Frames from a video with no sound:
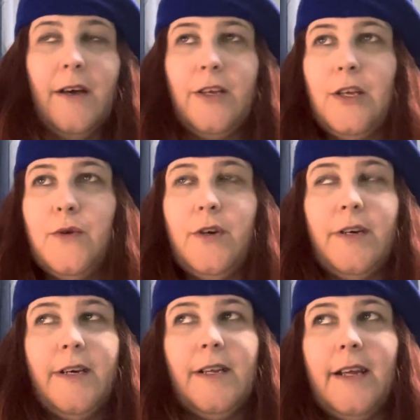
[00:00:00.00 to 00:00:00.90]
You
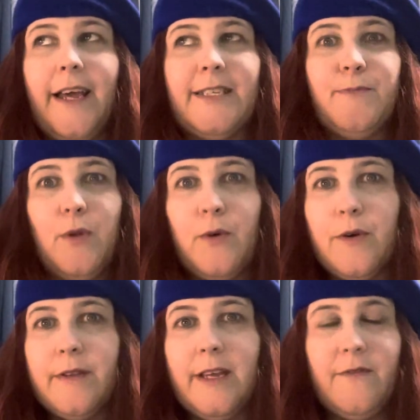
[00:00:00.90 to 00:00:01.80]
could
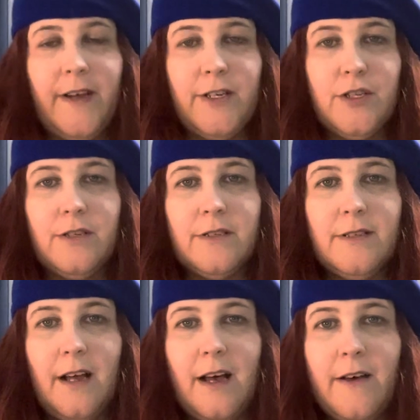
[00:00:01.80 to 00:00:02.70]
explore the
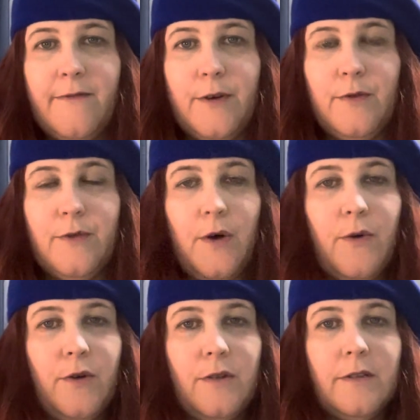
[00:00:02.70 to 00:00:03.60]
adventures of your
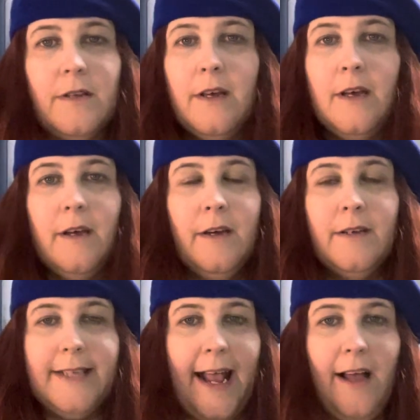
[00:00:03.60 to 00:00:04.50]
local
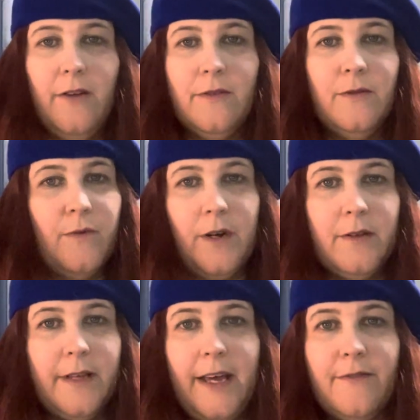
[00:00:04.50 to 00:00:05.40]
town where
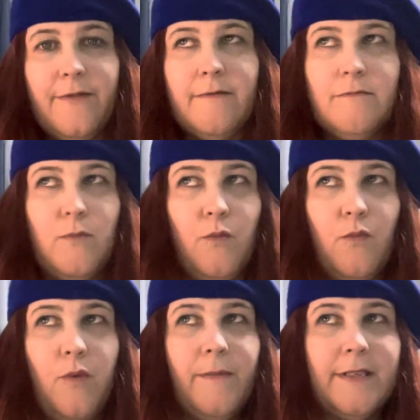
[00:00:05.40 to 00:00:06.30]
you live.
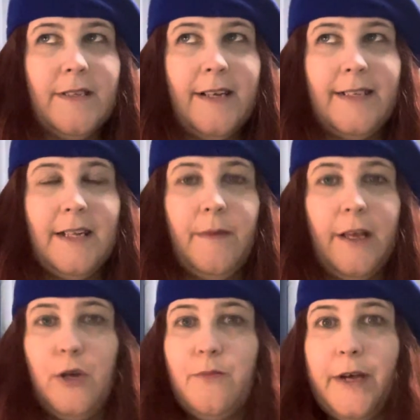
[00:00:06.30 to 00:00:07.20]
When was the last time
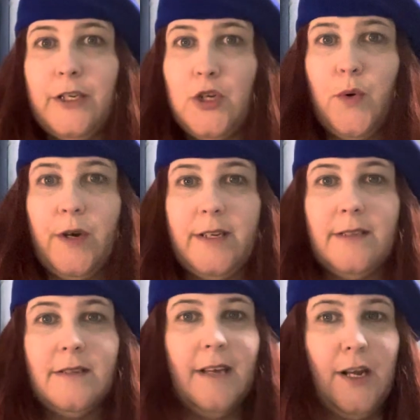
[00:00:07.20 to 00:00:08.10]
that you played
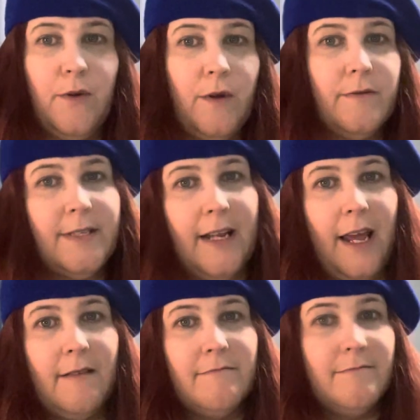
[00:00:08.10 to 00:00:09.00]
tourist in your own
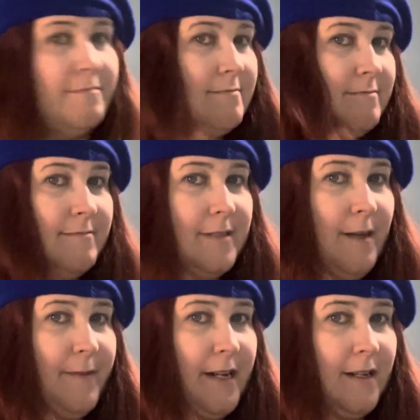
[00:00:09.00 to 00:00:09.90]
city?
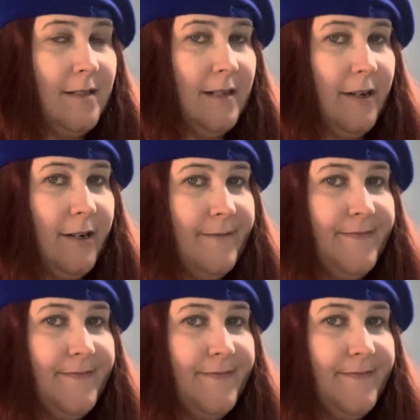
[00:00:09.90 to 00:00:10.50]
Something to consider.